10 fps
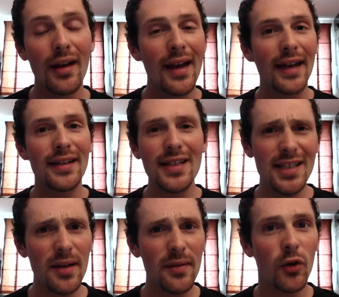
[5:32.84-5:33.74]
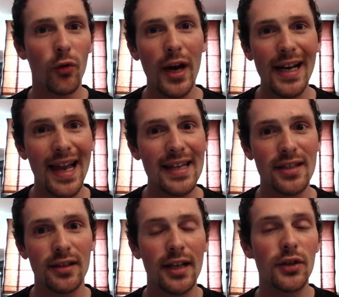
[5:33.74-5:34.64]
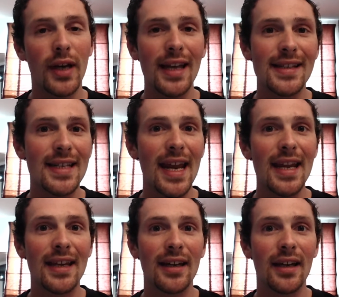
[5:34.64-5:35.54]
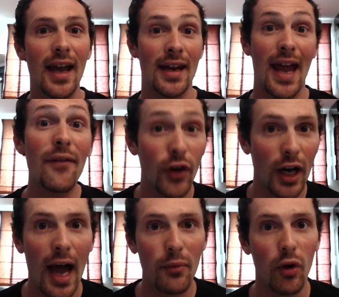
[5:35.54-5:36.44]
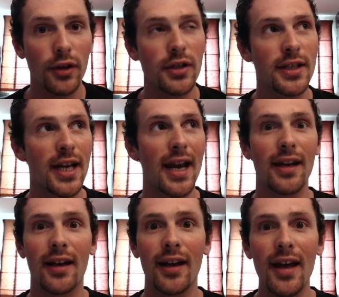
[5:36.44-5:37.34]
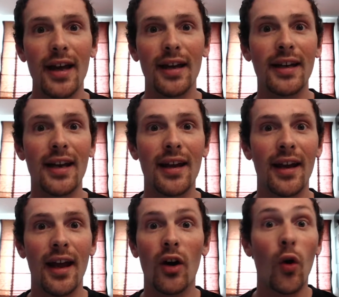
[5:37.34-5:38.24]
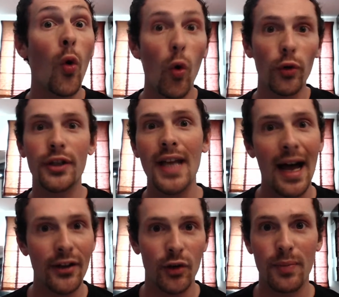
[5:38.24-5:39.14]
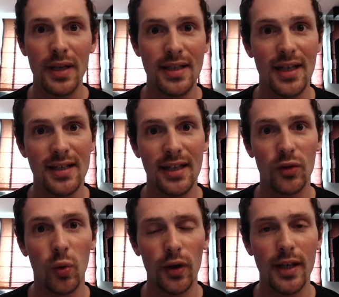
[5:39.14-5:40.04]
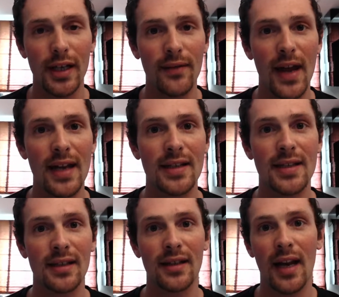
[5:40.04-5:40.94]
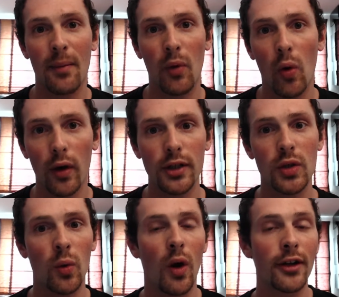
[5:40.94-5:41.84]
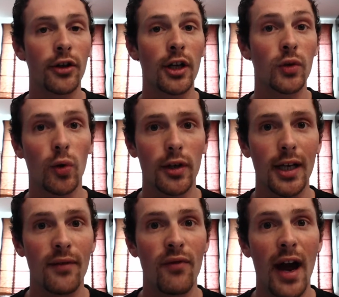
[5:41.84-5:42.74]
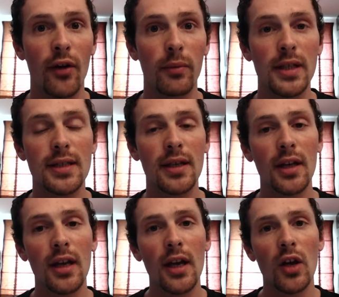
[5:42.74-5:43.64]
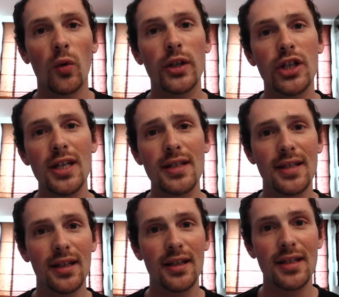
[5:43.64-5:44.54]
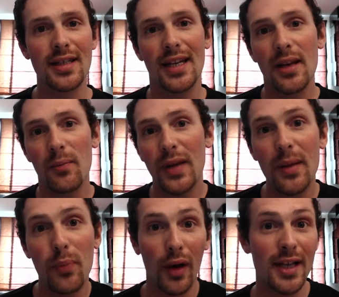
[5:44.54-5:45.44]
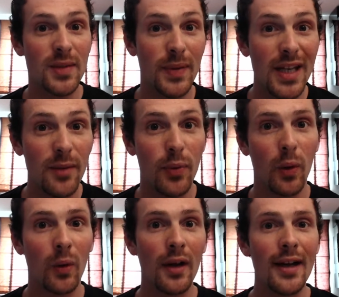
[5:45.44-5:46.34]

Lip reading: And this is a great lesson that you can take, and definitely I'm going to take, in all the other business networking events that I'm going to, other networking environments, which is seeing people as people